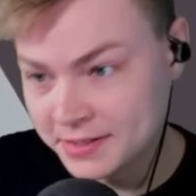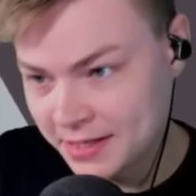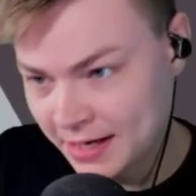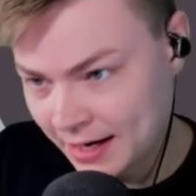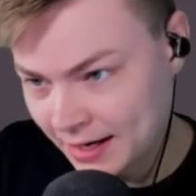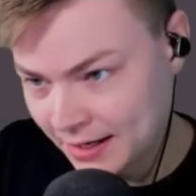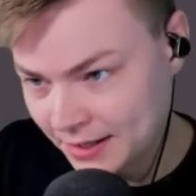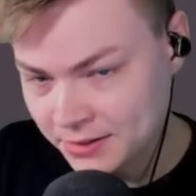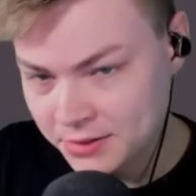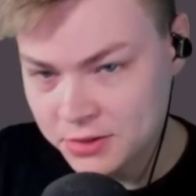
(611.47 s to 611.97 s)

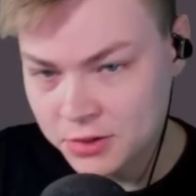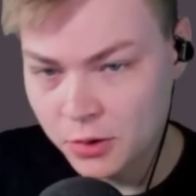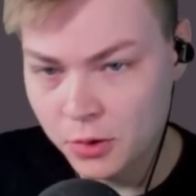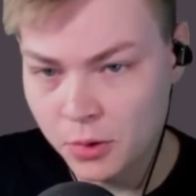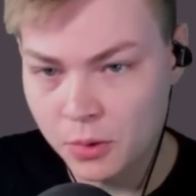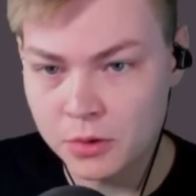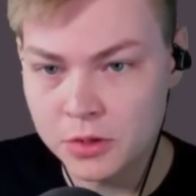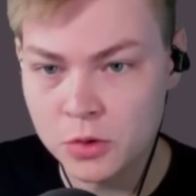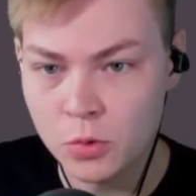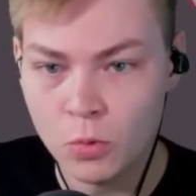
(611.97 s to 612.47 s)
contain,
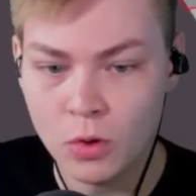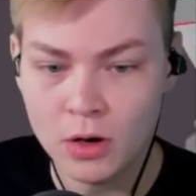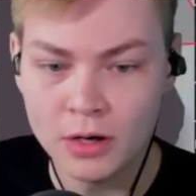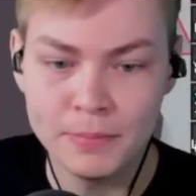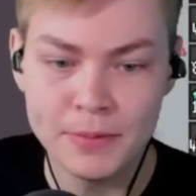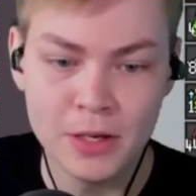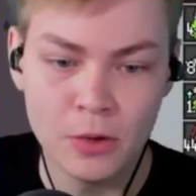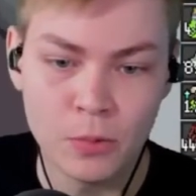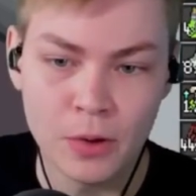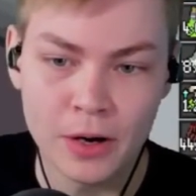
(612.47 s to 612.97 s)
so you want to
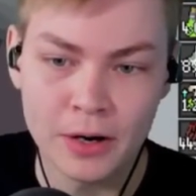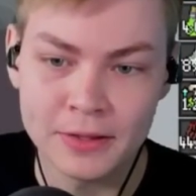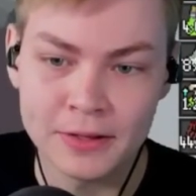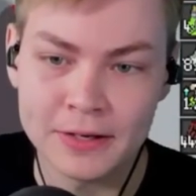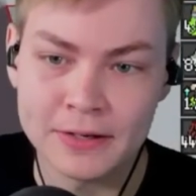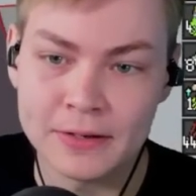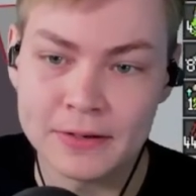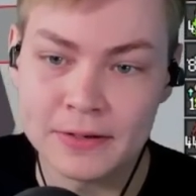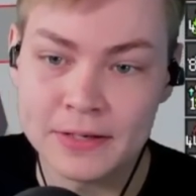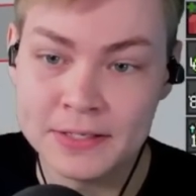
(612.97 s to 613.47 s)
be aware
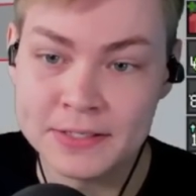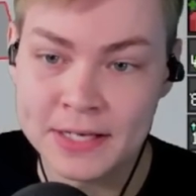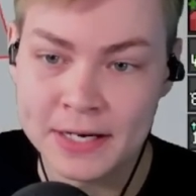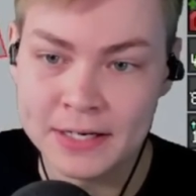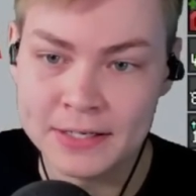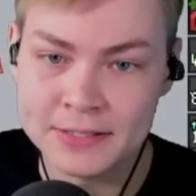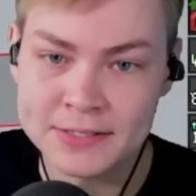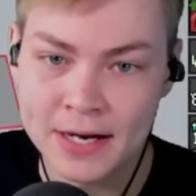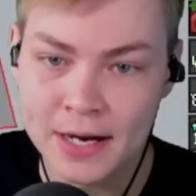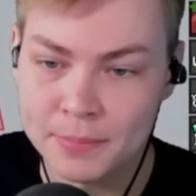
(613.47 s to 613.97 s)
that contain
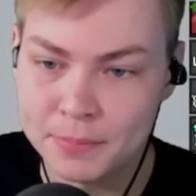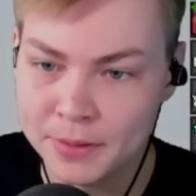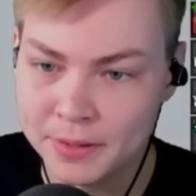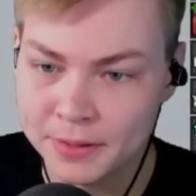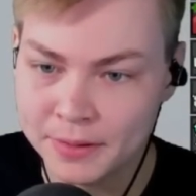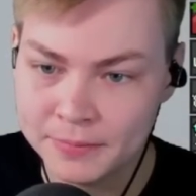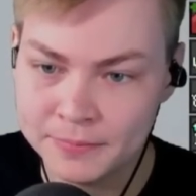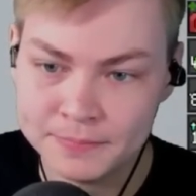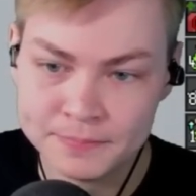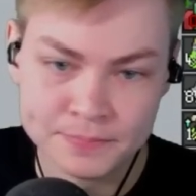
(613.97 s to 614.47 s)
is happening.